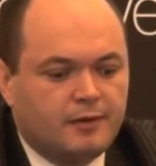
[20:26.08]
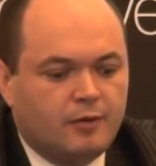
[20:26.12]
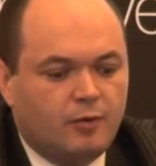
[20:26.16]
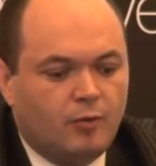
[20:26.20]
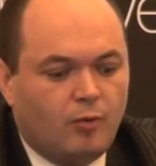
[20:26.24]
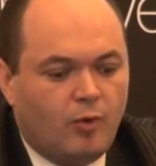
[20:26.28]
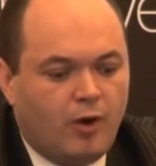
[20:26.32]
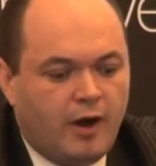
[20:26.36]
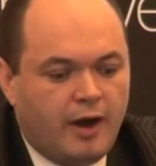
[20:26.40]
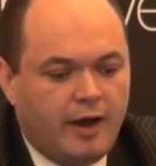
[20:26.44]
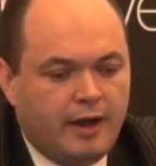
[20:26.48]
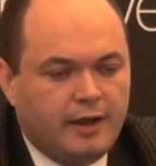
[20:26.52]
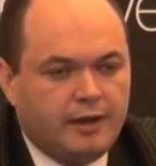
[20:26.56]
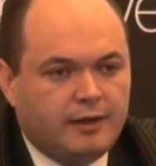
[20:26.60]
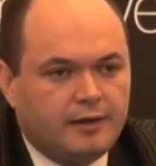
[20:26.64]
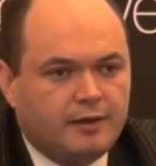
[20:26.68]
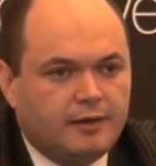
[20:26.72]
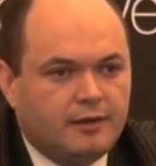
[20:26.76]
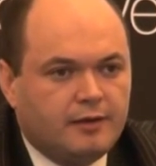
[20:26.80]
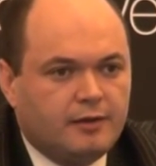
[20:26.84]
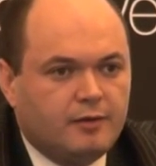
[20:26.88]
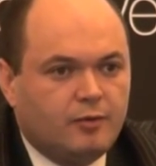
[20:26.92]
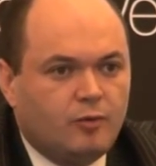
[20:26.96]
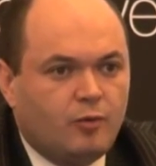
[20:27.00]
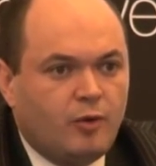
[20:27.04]
Why
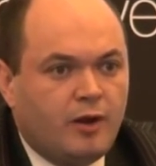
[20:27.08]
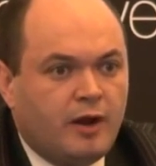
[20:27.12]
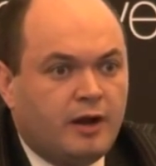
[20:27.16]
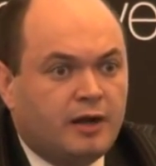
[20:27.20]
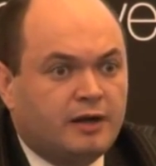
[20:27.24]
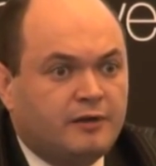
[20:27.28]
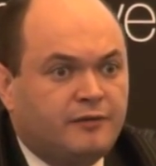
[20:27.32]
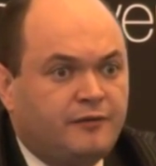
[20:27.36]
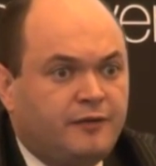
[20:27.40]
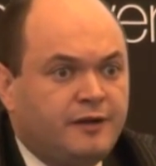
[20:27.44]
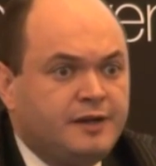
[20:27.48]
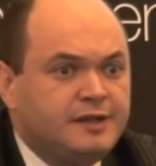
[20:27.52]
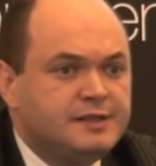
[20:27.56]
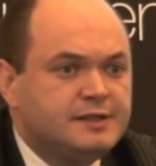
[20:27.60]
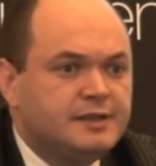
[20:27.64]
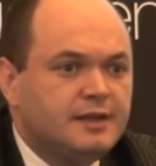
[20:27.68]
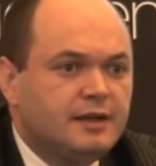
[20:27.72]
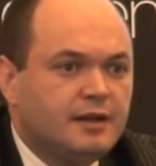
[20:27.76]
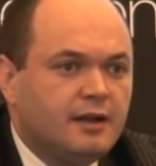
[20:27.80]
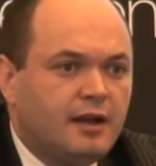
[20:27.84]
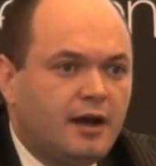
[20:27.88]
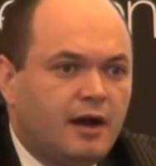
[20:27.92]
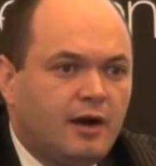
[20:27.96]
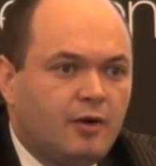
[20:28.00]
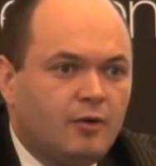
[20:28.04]
we are
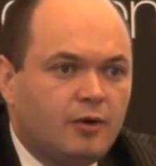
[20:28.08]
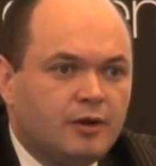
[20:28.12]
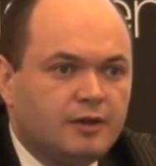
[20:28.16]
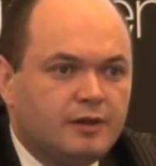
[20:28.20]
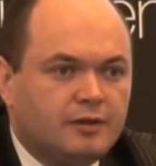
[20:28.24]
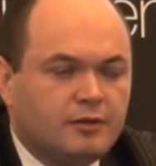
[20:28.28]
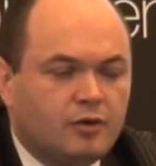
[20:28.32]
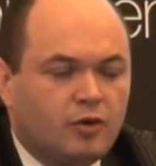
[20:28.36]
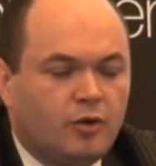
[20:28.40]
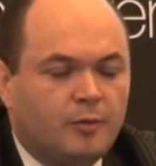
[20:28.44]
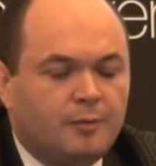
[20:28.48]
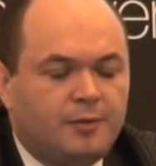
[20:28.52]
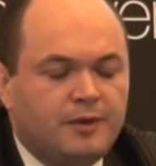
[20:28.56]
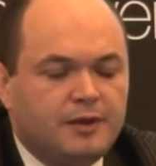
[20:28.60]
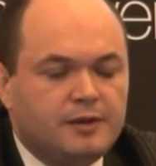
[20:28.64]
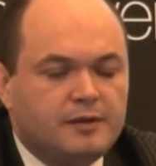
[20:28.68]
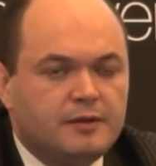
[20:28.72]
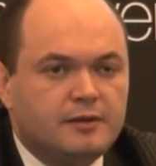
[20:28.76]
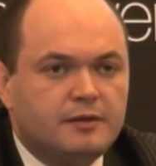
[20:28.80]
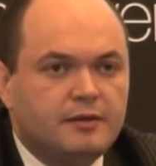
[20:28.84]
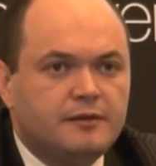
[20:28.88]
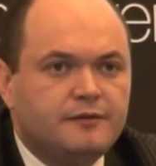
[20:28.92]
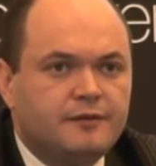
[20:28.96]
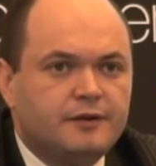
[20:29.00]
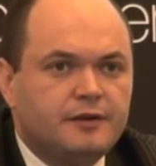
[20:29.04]
facing now a
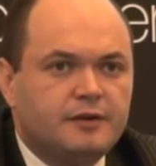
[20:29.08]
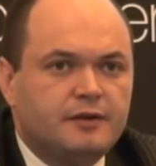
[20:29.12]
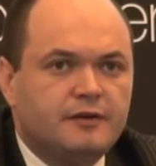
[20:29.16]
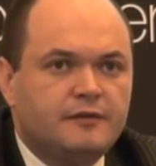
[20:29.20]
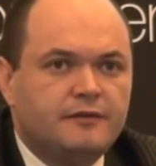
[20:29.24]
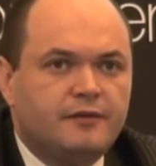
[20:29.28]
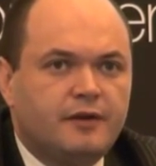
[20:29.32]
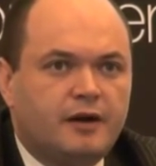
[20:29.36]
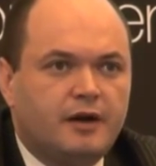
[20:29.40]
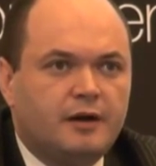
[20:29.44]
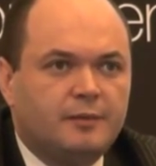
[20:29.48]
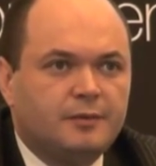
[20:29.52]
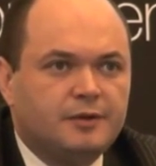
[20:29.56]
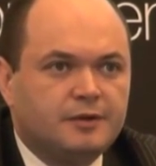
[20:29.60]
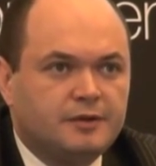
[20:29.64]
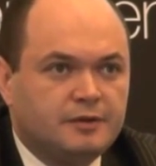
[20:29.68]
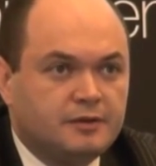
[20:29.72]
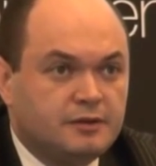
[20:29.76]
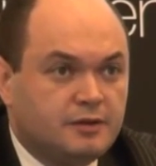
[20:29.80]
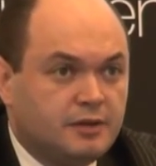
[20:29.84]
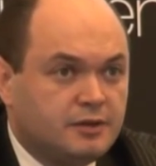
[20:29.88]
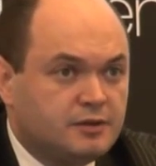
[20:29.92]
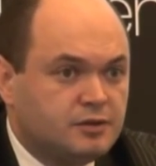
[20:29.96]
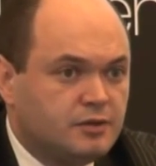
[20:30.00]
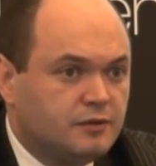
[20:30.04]
completely different environment
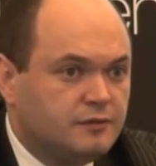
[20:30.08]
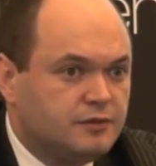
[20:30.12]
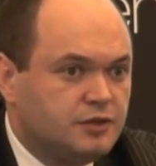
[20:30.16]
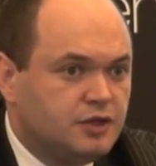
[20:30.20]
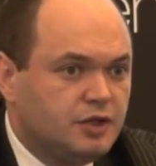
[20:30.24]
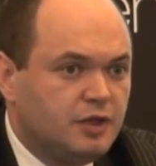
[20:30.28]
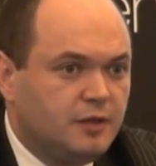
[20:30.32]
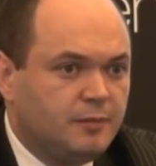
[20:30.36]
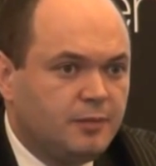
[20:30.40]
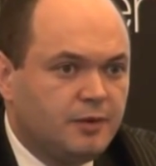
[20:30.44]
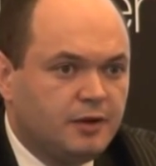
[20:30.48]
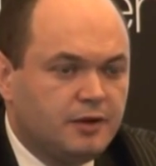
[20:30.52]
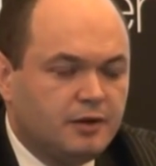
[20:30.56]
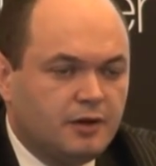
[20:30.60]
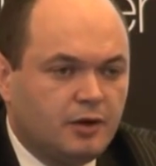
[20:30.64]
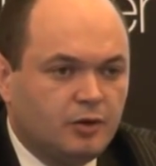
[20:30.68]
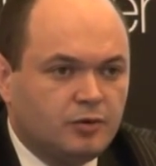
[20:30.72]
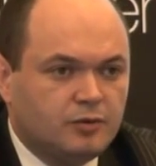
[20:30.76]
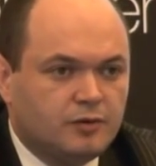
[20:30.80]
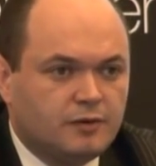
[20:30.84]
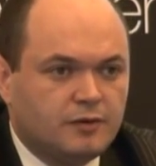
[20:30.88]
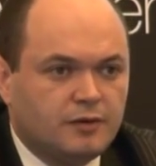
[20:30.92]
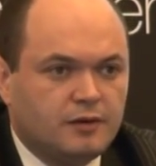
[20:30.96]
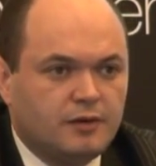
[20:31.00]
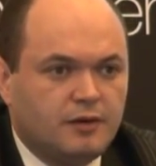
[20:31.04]
in terms of GDP
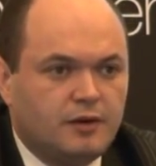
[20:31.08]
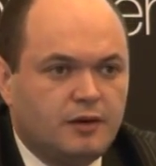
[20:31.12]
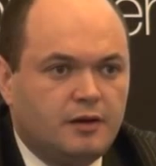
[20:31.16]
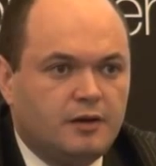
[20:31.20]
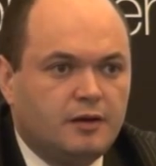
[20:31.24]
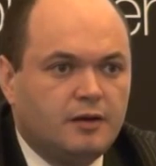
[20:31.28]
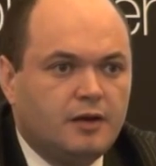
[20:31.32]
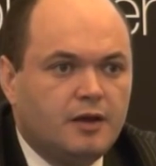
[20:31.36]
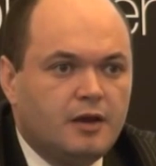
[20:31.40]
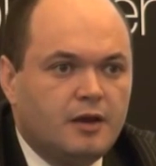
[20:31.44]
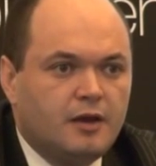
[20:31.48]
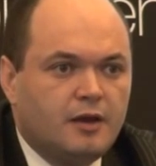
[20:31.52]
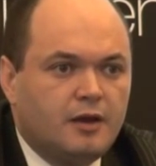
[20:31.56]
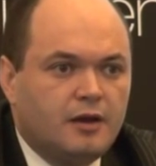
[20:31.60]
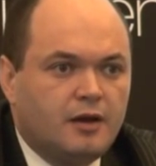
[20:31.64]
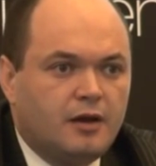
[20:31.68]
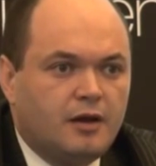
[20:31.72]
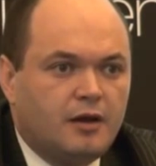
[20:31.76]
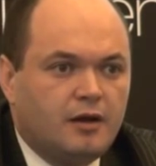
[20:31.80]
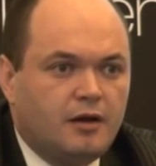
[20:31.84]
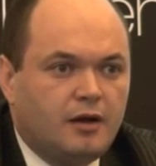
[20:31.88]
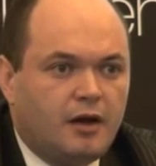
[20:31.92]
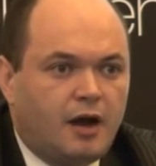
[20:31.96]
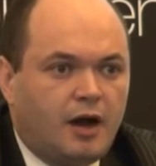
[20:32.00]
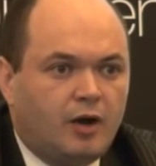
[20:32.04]
growth uh,
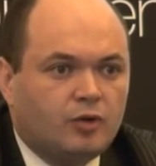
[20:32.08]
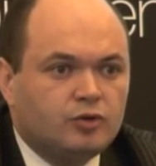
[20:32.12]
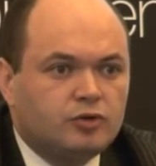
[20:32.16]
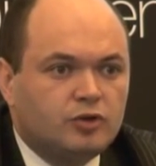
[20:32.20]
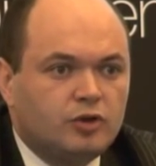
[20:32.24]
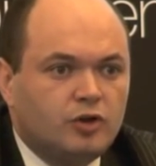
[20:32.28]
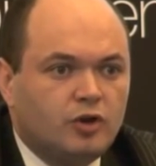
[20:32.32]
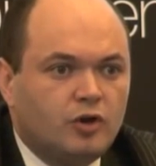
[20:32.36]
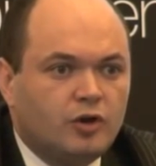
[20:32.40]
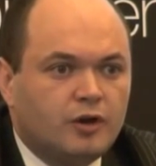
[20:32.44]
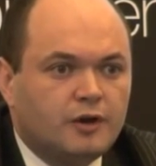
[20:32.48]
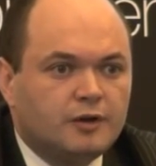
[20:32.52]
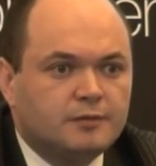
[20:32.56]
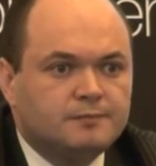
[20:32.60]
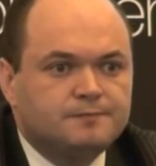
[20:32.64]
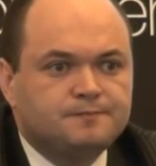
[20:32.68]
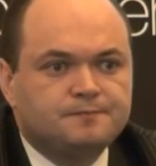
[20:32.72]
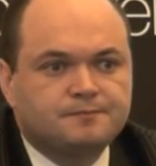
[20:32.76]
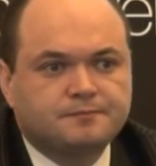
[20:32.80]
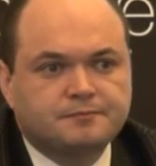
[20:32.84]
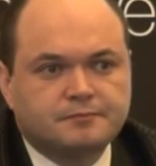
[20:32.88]
outlook